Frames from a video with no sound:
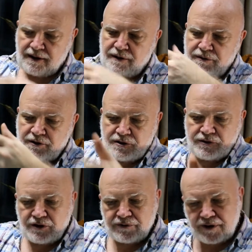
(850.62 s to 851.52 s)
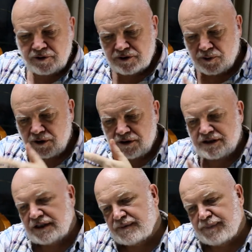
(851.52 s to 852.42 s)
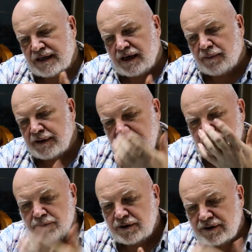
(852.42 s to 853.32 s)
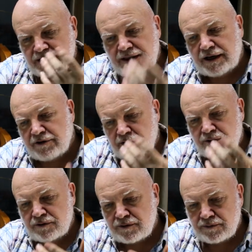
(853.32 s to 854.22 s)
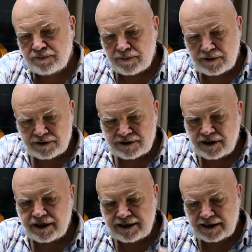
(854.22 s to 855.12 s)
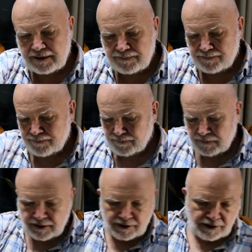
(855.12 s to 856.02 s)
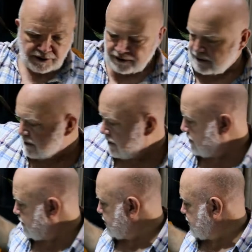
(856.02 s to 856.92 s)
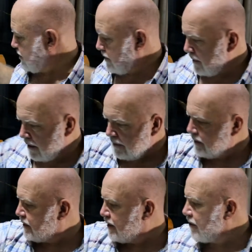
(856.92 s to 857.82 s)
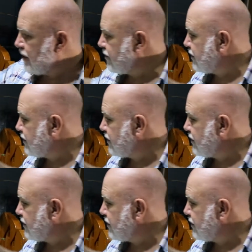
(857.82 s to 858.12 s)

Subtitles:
those qualities become an element in their own psyche. So there are other